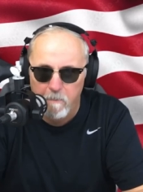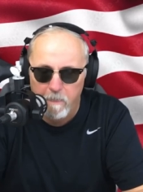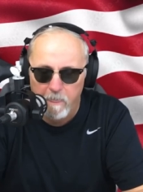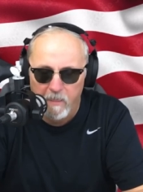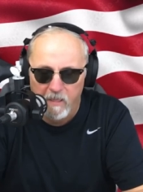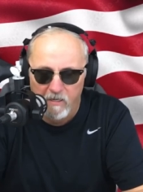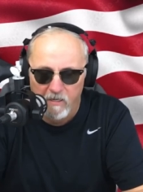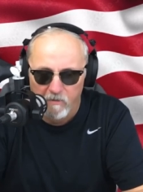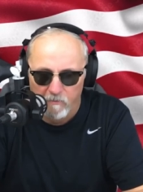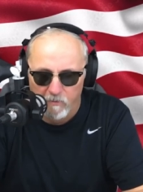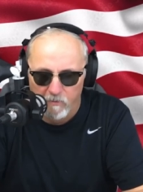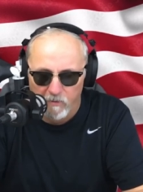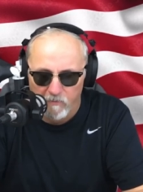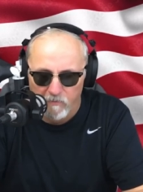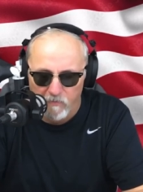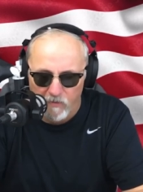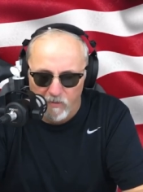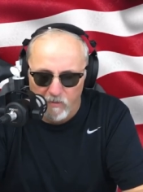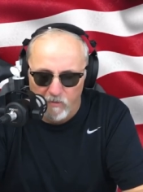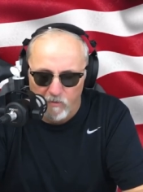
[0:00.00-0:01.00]

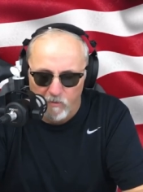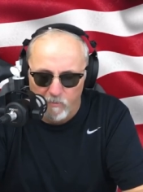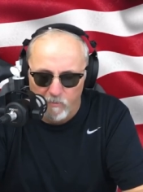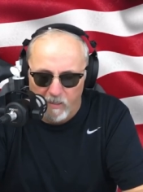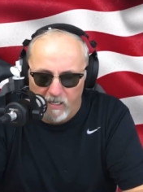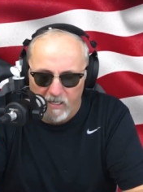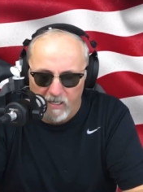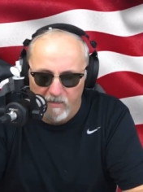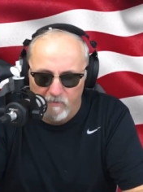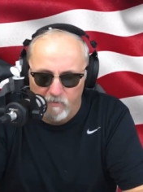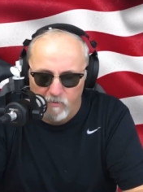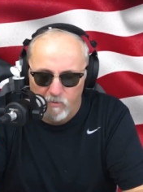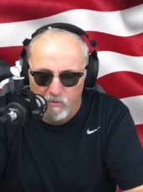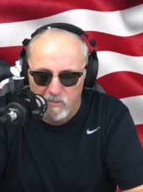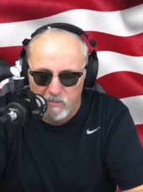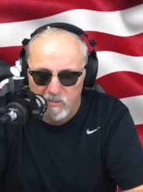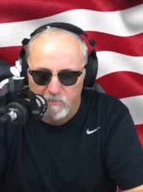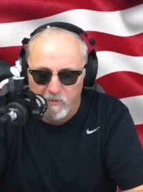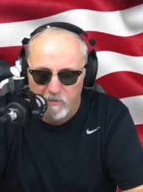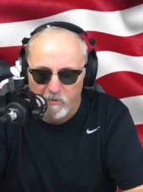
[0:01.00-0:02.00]
review by, of course, the
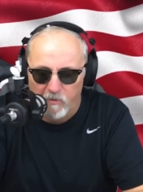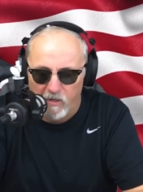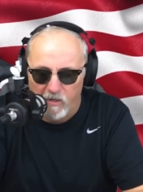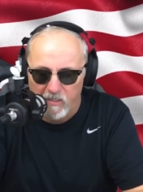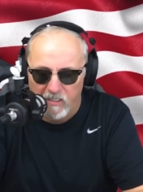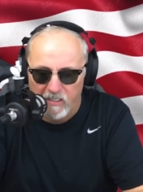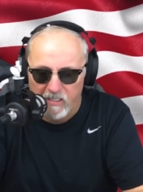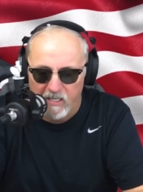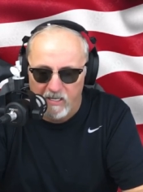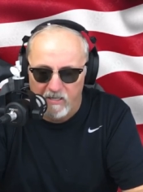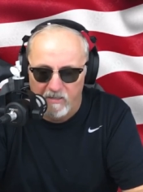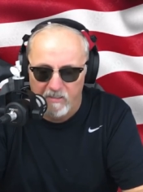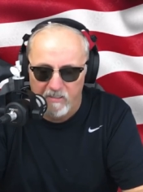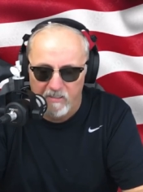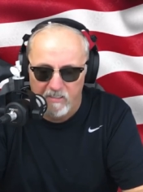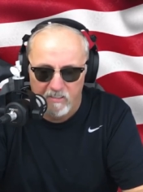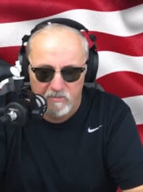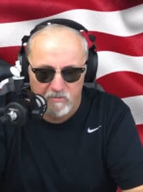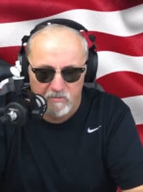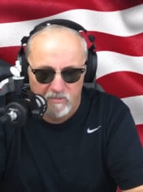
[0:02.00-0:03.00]
Milwaukee County
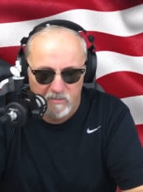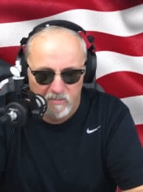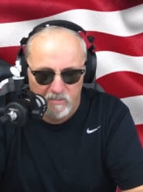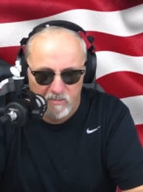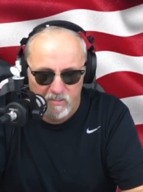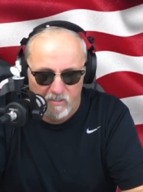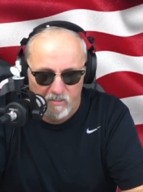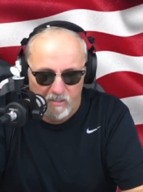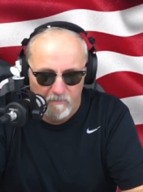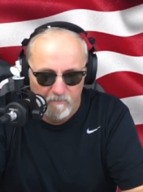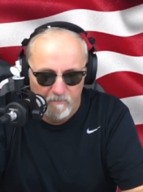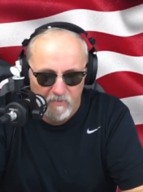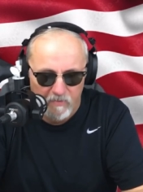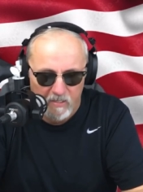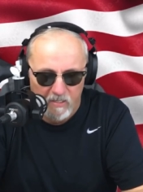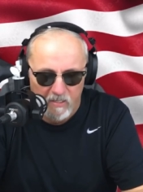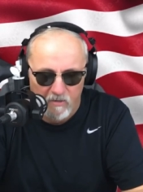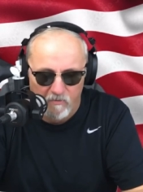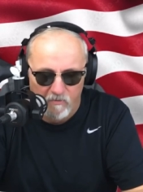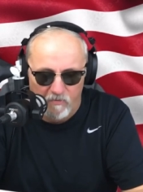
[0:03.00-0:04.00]
District's Attorney.
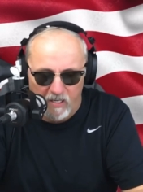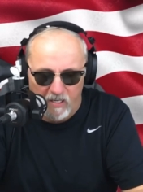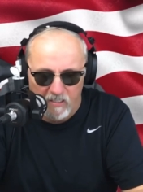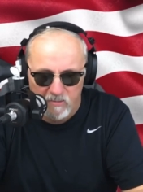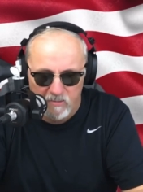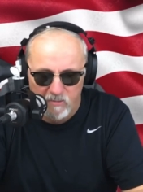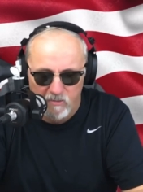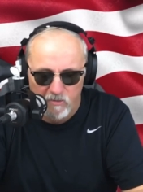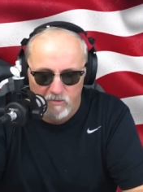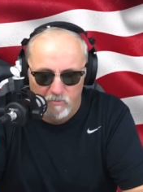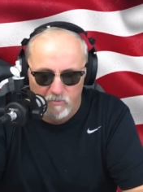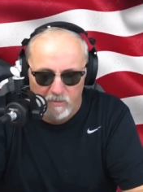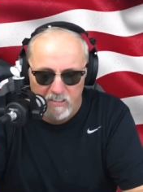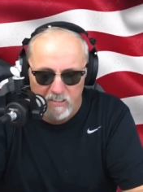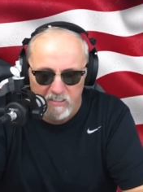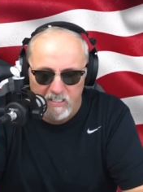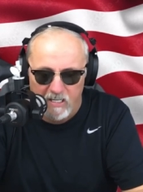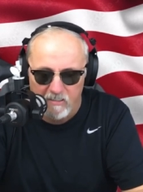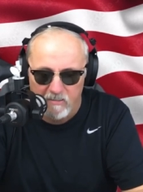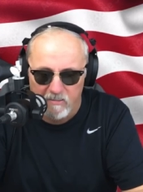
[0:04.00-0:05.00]
Fox News reached
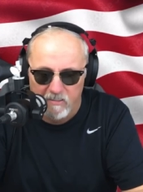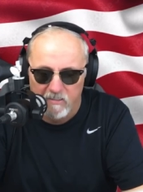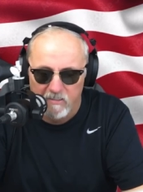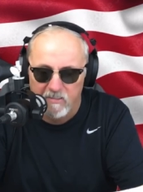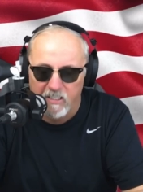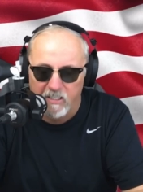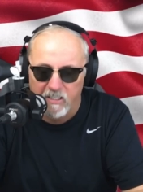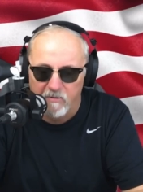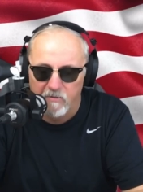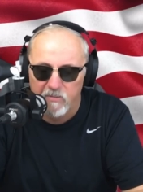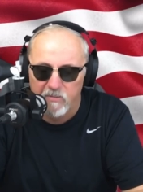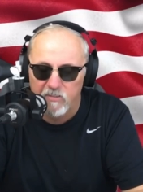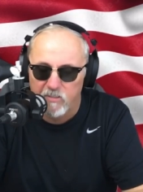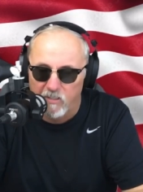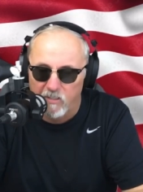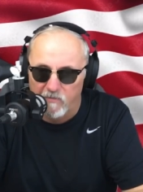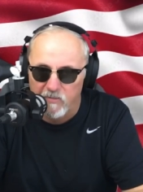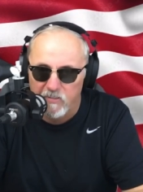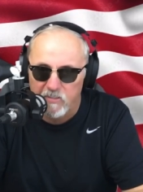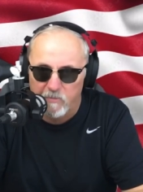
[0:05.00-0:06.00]
out to the Secret
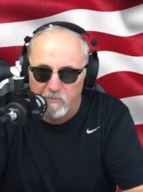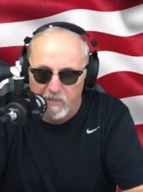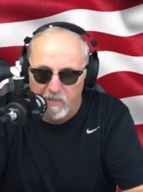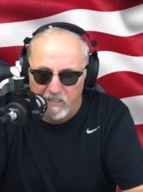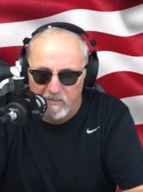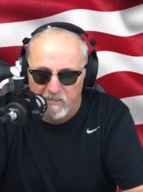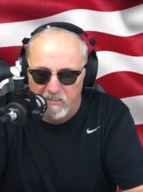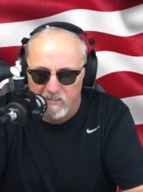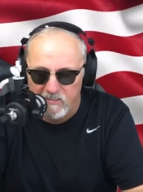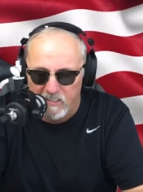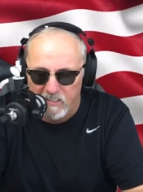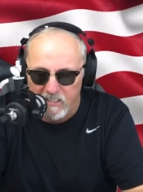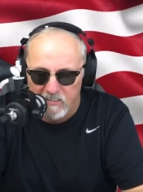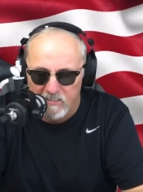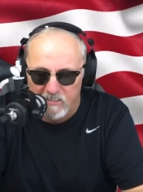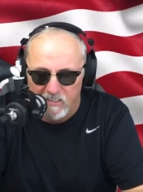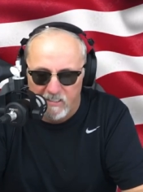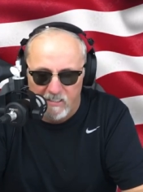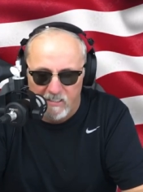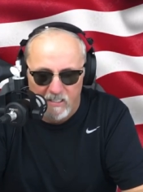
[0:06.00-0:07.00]
Service about this
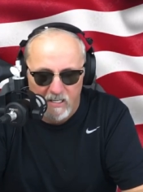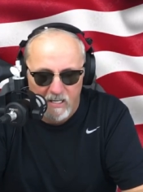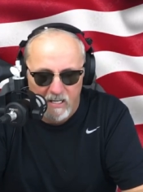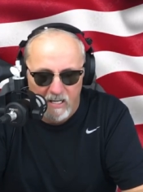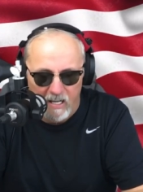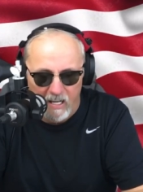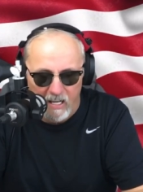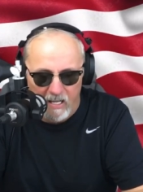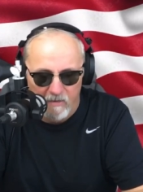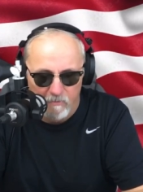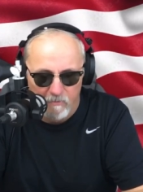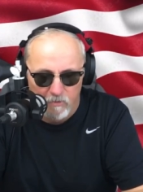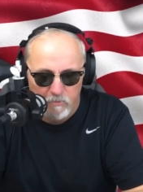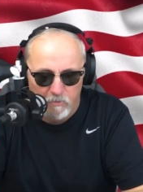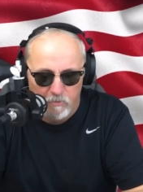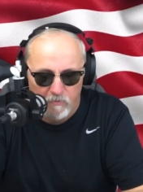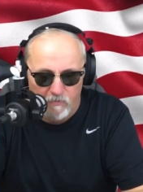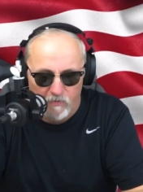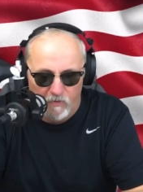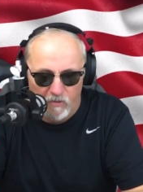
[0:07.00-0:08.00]
incident and was
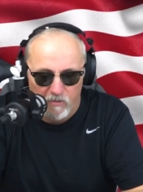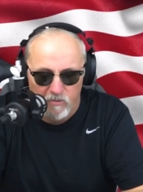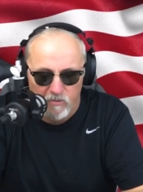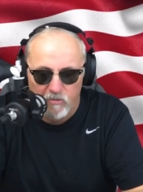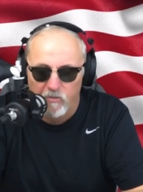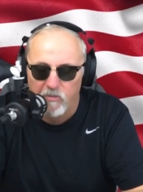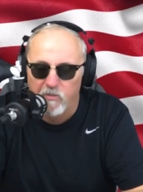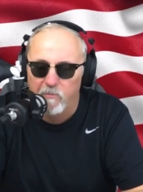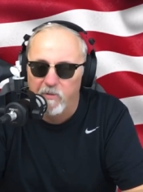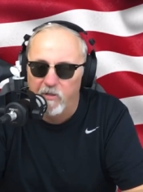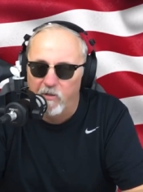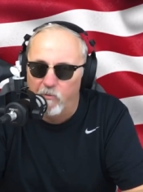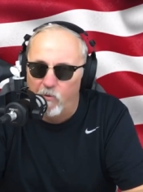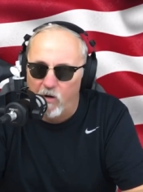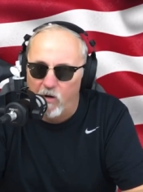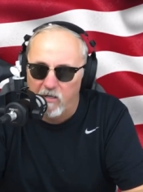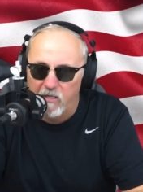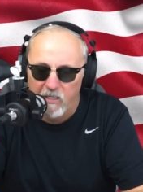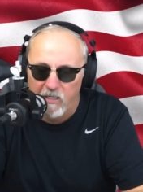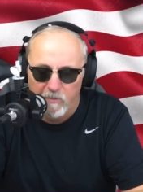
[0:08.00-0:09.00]
referred to the
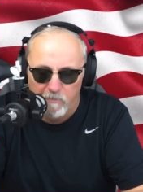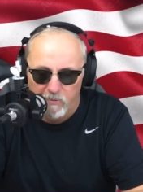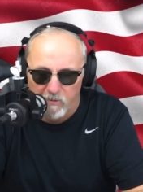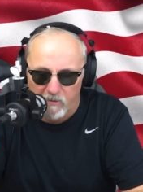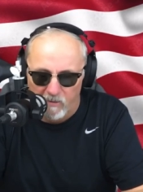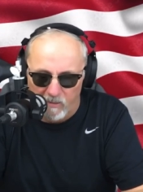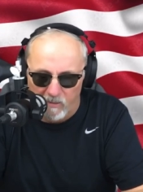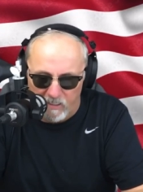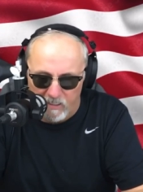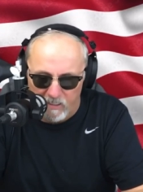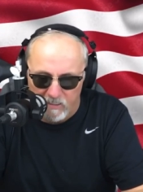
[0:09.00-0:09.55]
Milwaukee police.